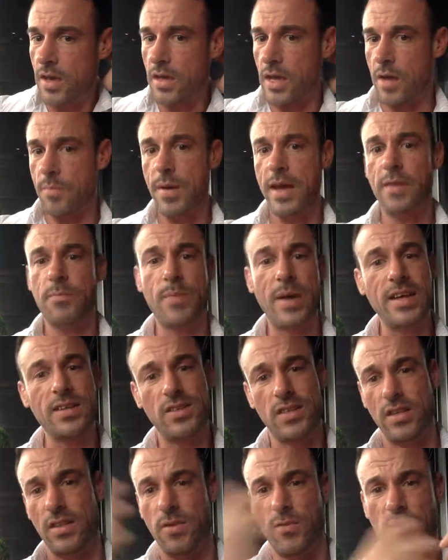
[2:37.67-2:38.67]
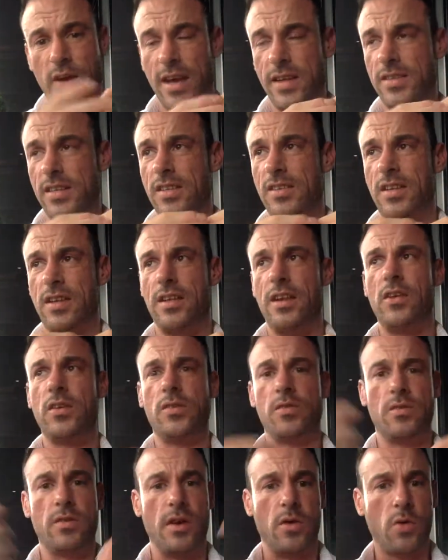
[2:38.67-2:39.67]
Basically the effect is
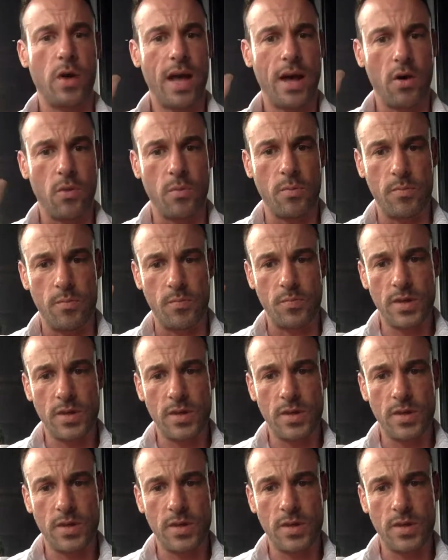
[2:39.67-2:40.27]
it'll help,